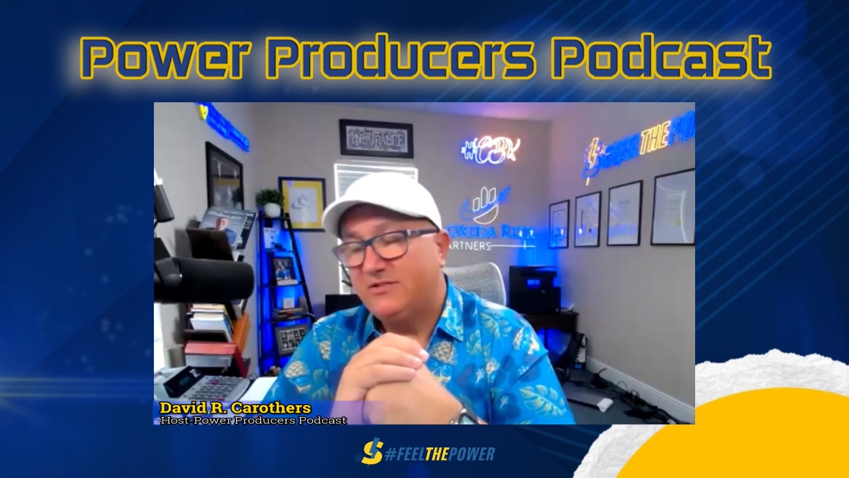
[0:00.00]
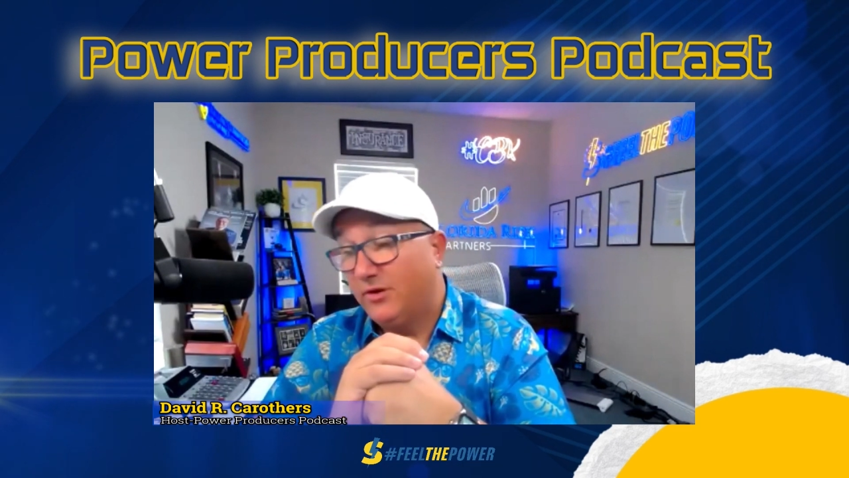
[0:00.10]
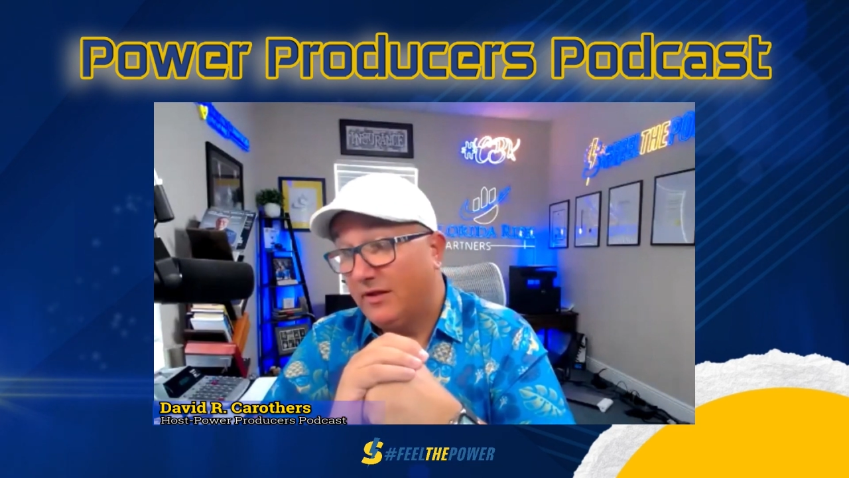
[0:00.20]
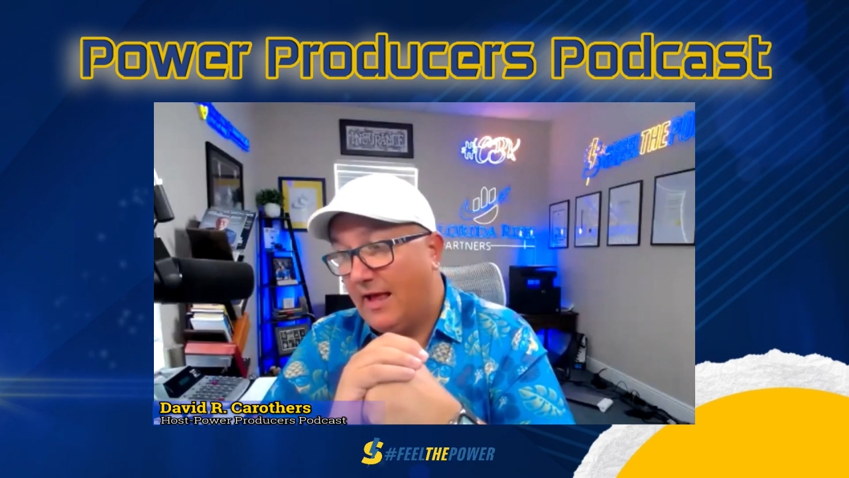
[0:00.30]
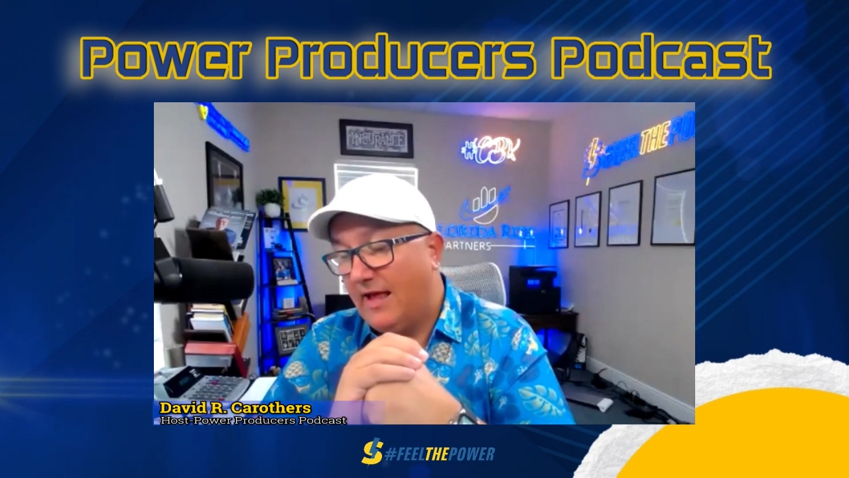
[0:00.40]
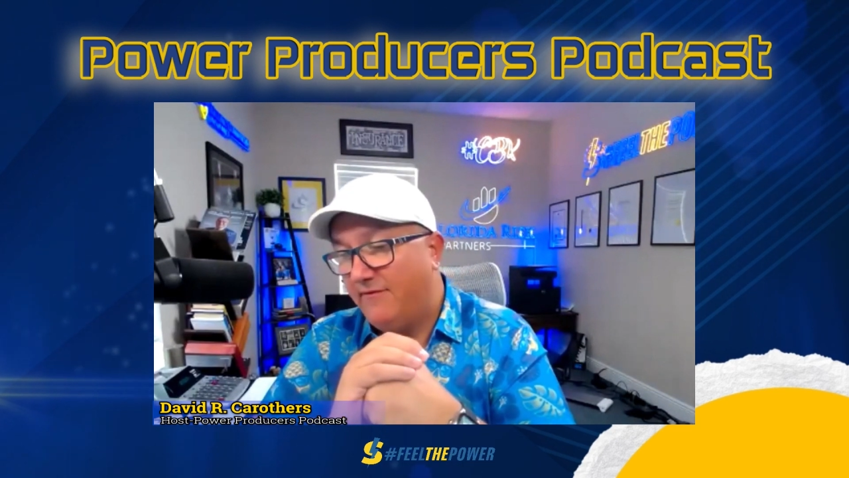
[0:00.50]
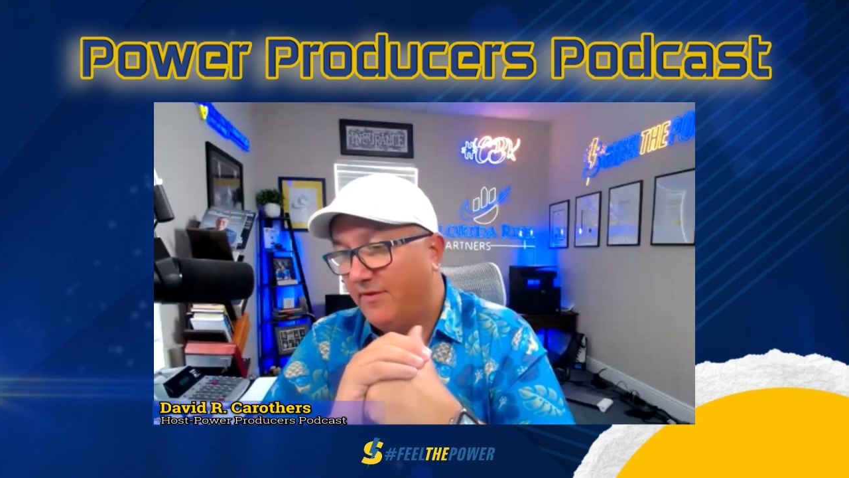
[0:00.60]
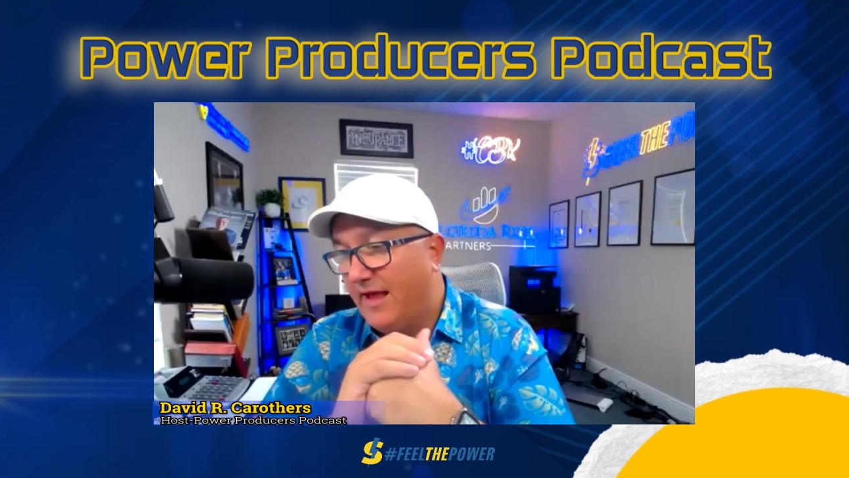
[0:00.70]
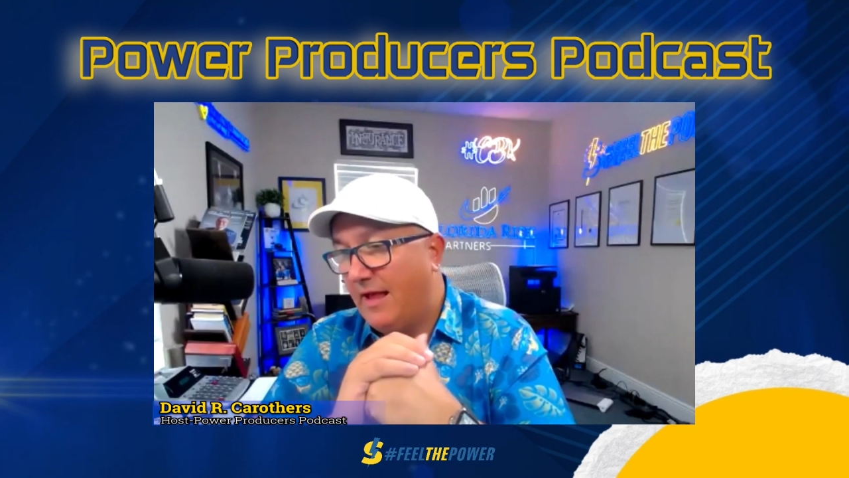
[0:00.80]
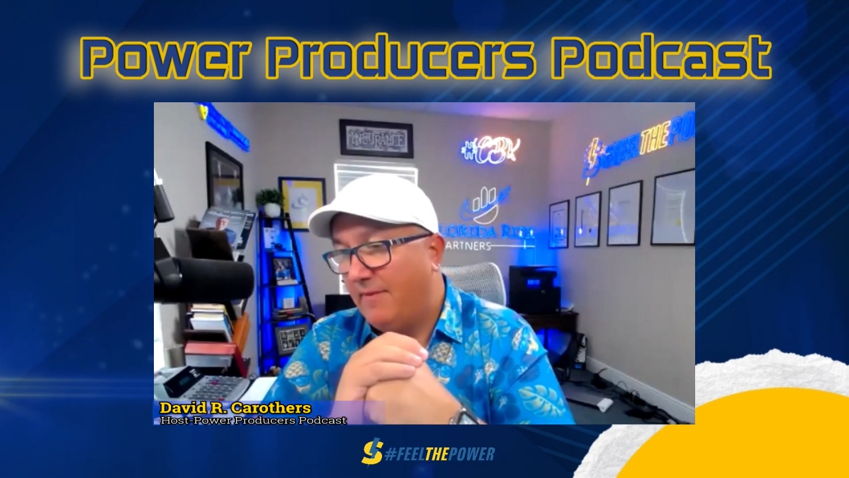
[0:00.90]
or a lot
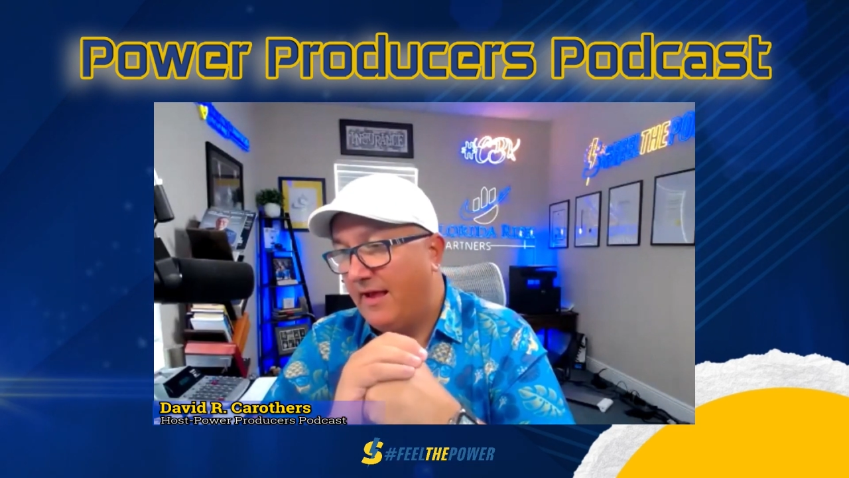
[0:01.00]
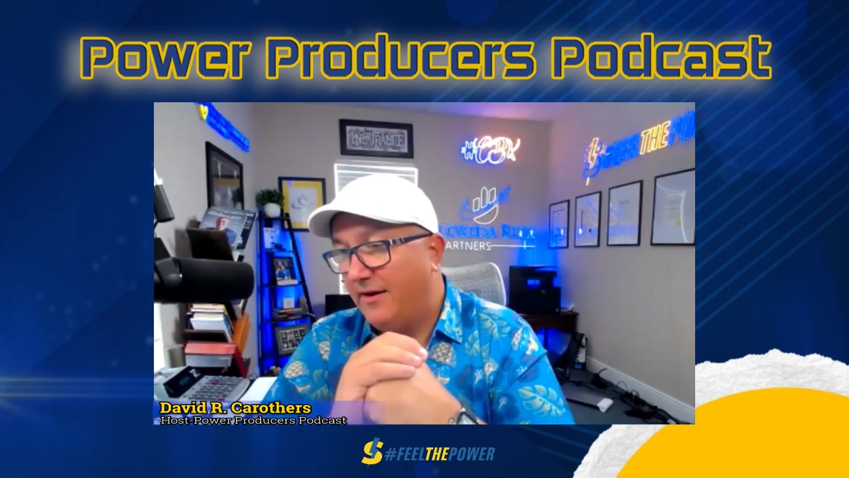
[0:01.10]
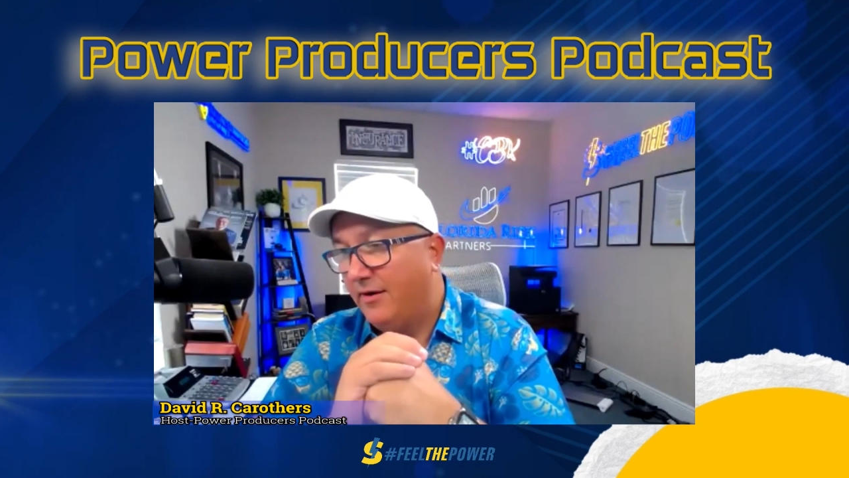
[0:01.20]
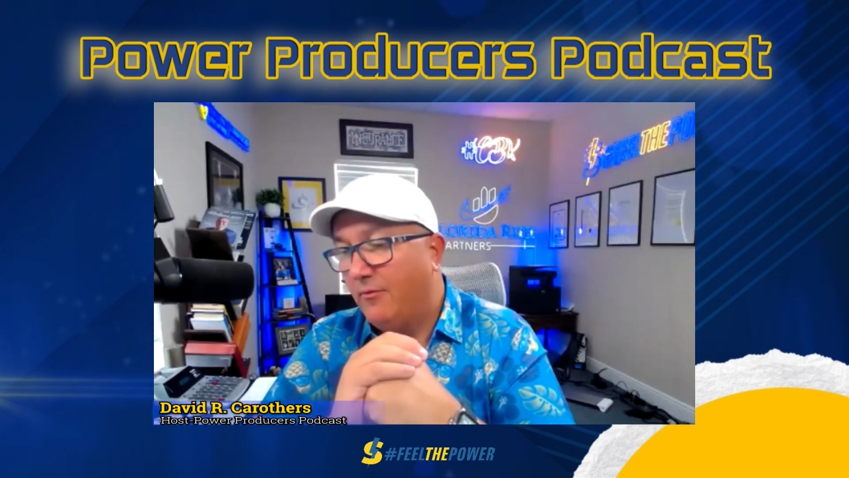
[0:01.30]
for that matter,